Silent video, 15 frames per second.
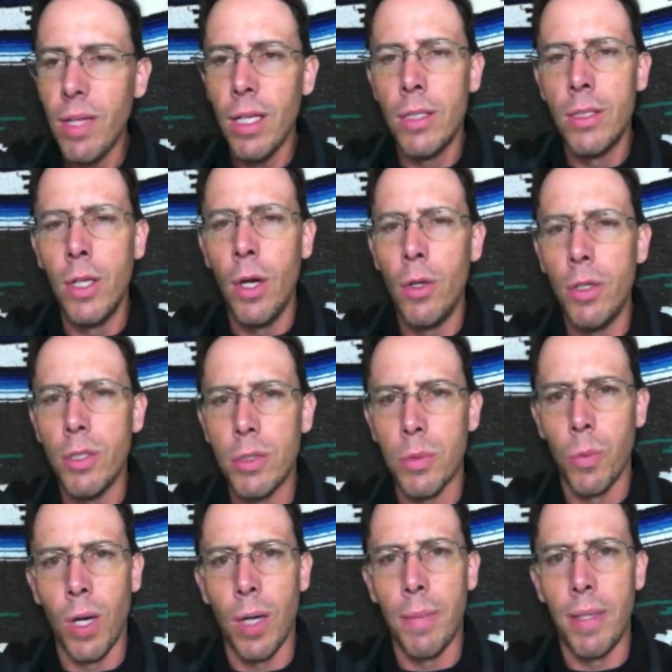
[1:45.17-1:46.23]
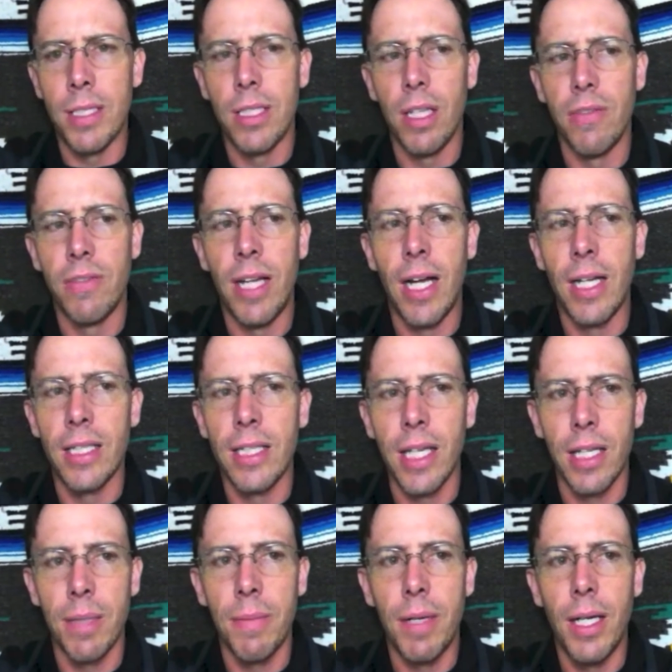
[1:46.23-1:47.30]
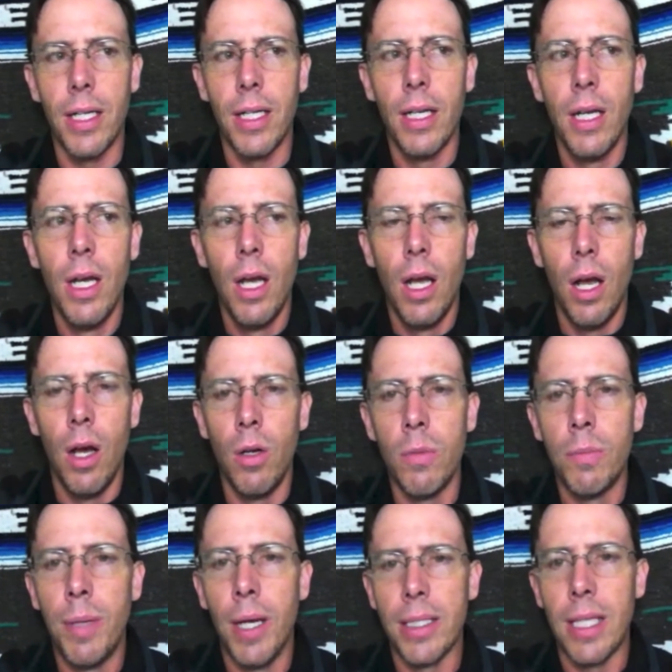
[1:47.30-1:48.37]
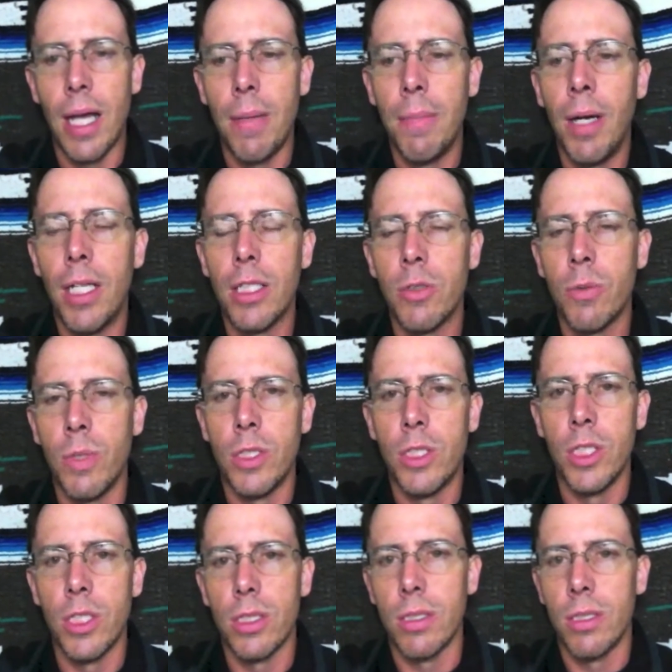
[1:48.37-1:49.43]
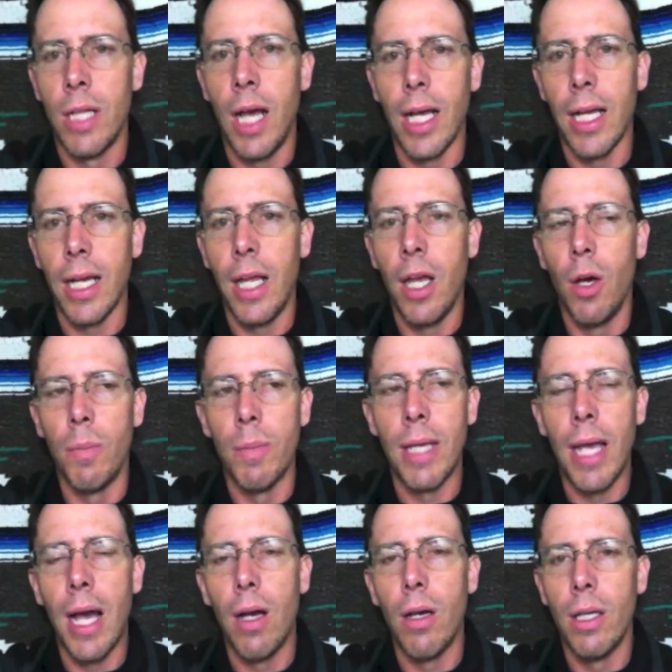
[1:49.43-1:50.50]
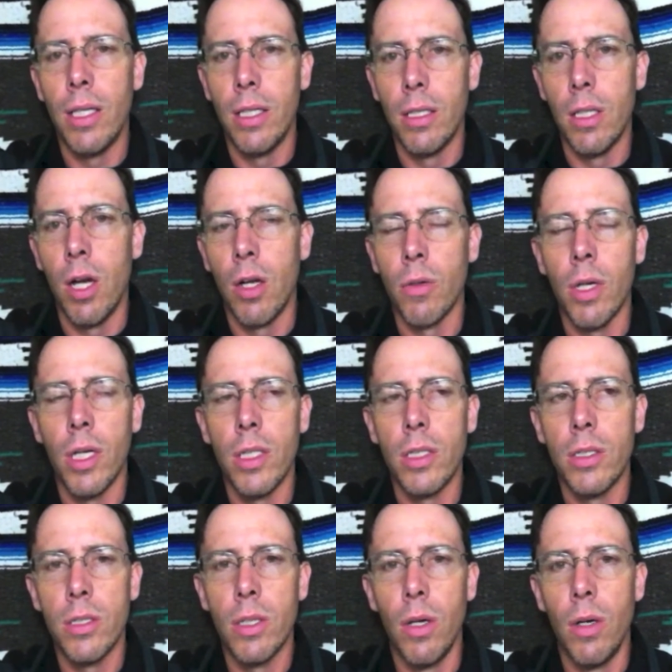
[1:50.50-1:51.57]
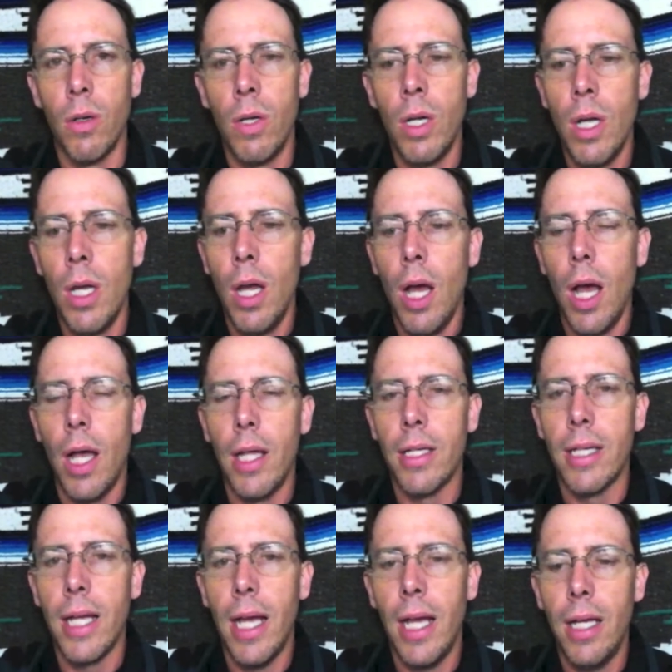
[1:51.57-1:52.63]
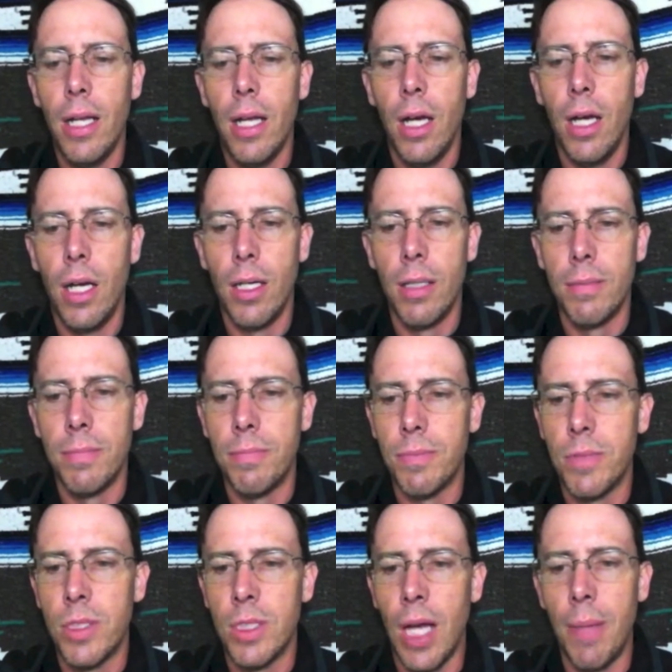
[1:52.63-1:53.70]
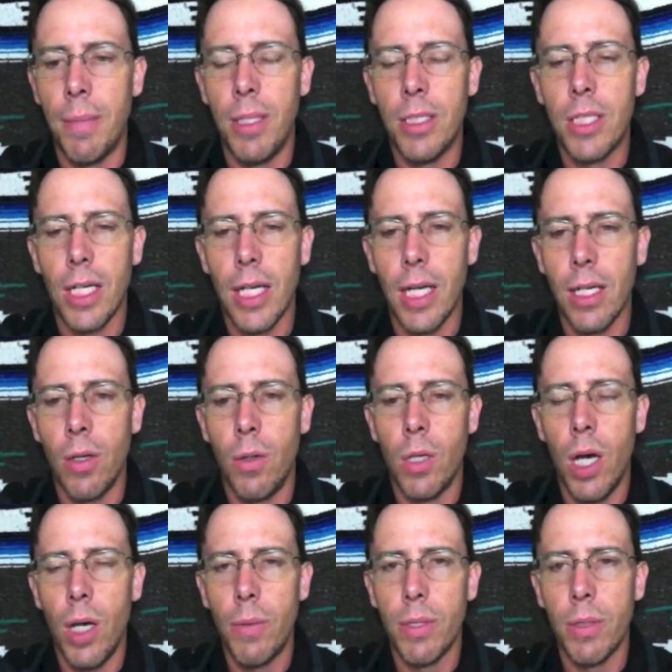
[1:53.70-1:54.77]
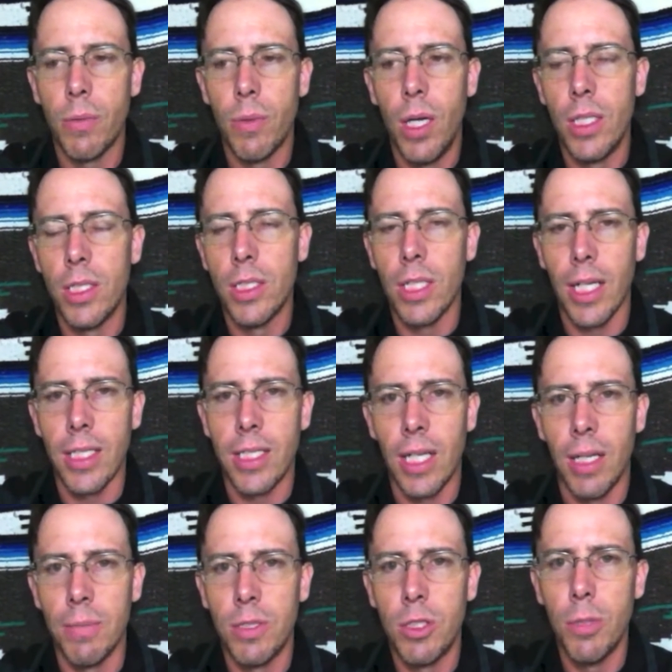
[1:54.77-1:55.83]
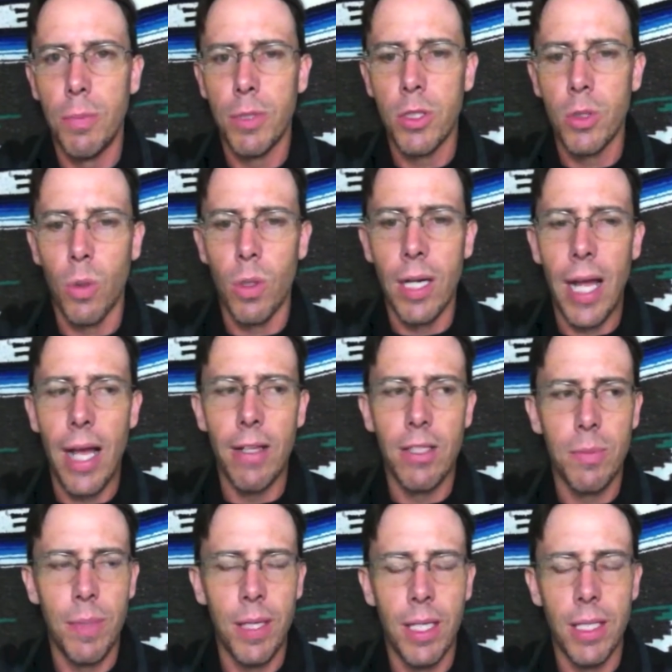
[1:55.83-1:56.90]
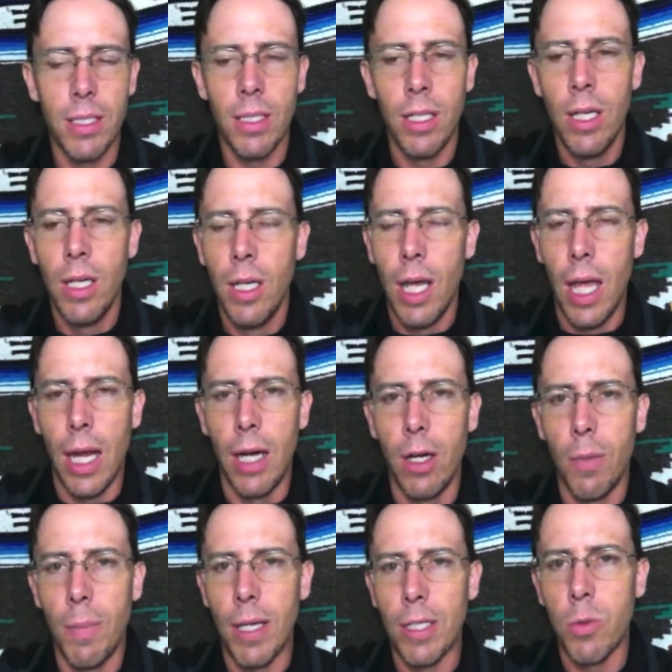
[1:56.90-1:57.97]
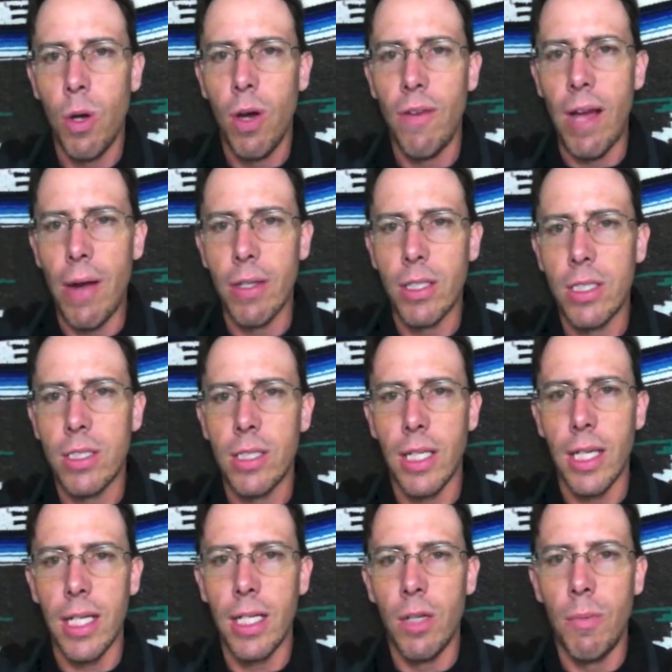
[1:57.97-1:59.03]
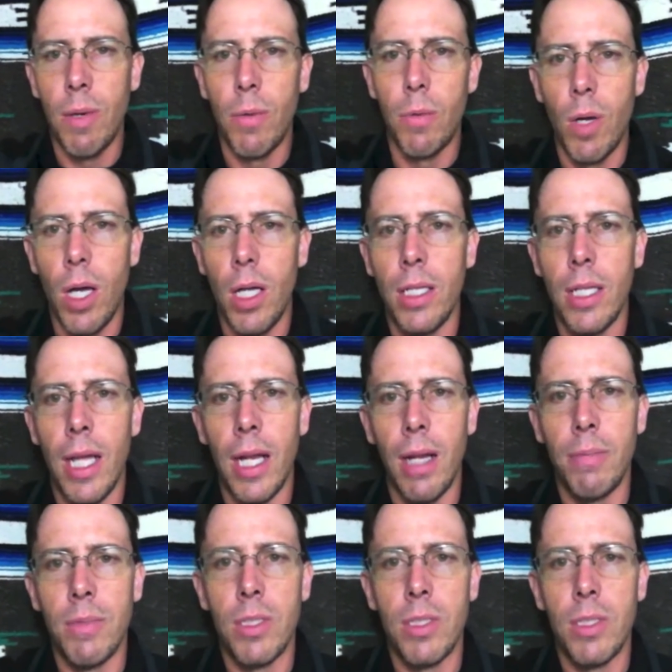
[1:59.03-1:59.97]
No use in wearing myself down and kicking my own butt that much when it's just not going to help me out in the long run. So other than that, um, not much I got going on with the run. Just like I said, I'm super sore now. It's been, I don't know, about 12 hours since I got done with my run, and I'm